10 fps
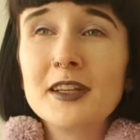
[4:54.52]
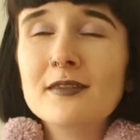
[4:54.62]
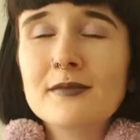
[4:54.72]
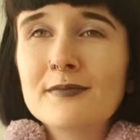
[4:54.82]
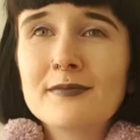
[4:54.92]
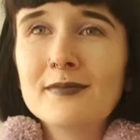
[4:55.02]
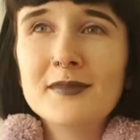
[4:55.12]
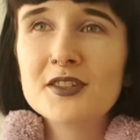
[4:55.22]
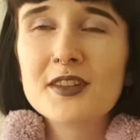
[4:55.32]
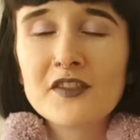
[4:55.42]
I mean,
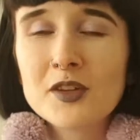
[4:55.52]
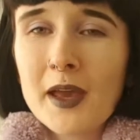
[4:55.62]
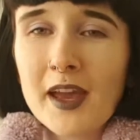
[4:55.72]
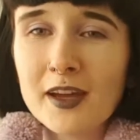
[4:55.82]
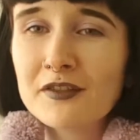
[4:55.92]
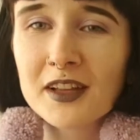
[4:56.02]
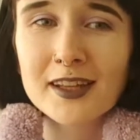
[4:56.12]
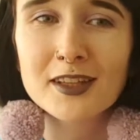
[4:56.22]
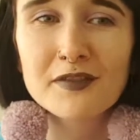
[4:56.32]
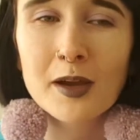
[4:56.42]
you still have to pay
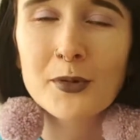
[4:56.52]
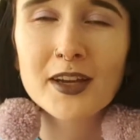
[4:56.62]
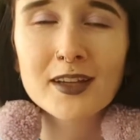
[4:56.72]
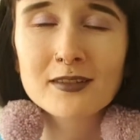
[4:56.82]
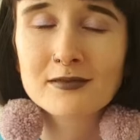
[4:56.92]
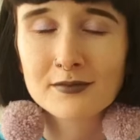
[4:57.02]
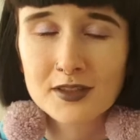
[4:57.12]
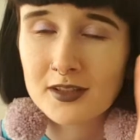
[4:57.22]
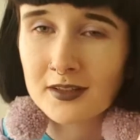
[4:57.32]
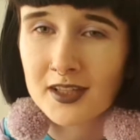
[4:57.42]
for like your fabric,
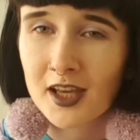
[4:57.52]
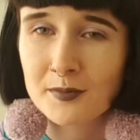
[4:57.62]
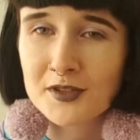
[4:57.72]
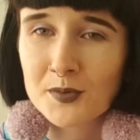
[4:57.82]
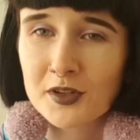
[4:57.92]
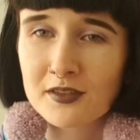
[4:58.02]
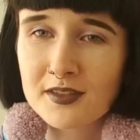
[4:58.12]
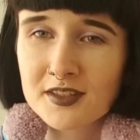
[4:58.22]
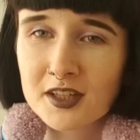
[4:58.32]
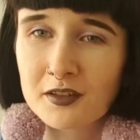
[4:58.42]
and your time is
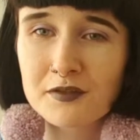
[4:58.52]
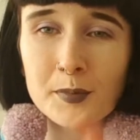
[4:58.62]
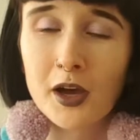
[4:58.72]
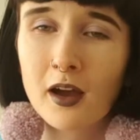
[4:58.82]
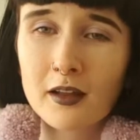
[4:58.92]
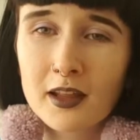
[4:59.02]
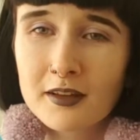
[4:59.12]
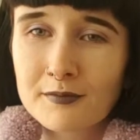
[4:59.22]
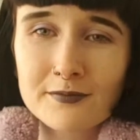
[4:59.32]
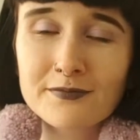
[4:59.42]
worth stuff, but
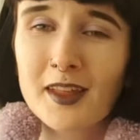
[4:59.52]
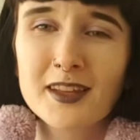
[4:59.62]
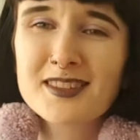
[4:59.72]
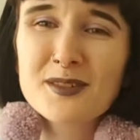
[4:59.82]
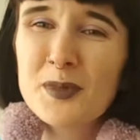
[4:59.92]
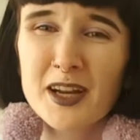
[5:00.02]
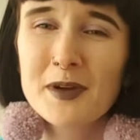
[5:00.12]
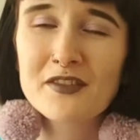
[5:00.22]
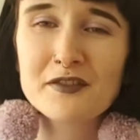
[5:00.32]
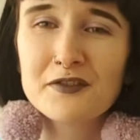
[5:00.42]
like it's
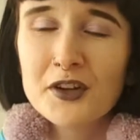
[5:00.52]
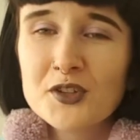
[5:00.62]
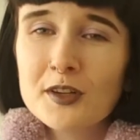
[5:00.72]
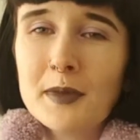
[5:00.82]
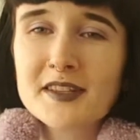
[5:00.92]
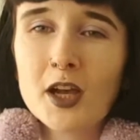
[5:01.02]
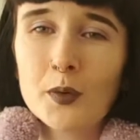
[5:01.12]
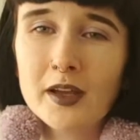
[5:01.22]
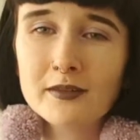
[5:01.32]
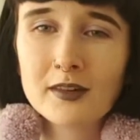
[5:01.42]
when I'm having fun doing my
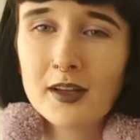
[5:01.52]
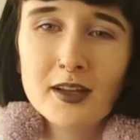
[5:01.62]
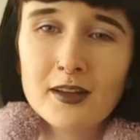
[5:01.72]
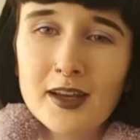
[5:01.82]
sewing,